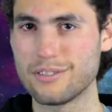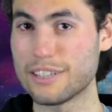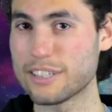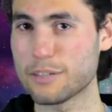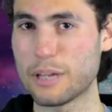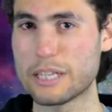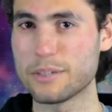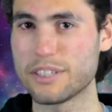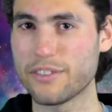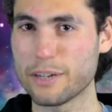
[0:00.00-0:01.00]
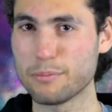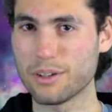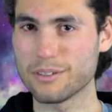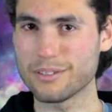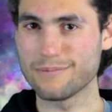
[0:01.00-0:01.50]
let's explain specific
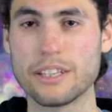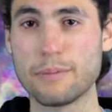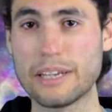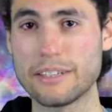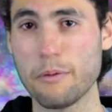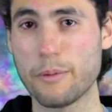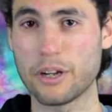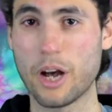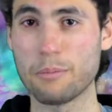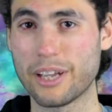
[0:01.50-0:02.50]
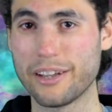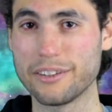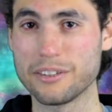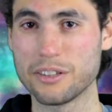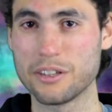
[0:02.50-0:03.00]
impulse. This may seem a bit
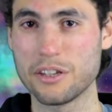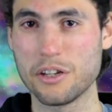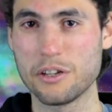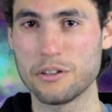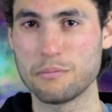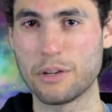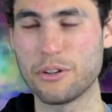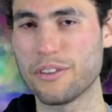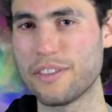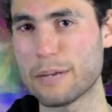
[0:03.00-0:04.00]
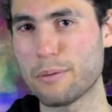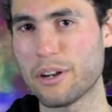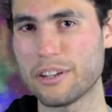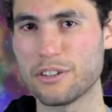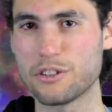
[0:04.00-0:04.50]
complicated, but you can think about
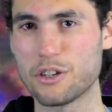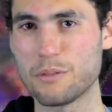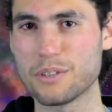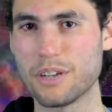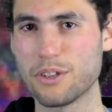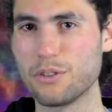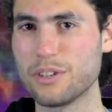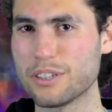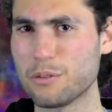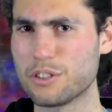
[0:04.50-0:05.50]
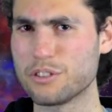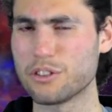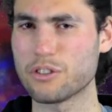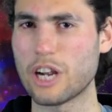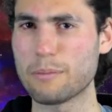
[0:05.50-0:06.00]
it in terms of a unit which is
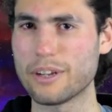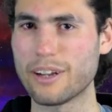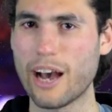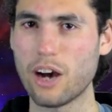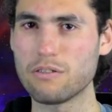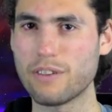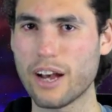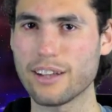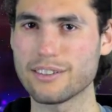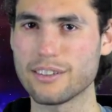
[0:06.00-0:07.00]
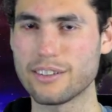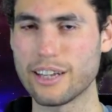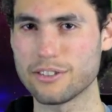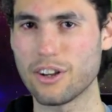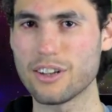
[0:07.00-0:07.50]
describing how fast the
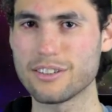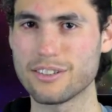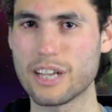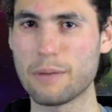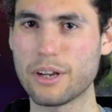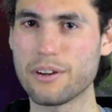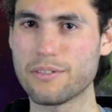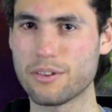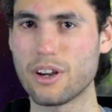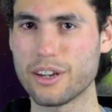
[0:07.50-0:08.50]
exhaust is coming out of the rocket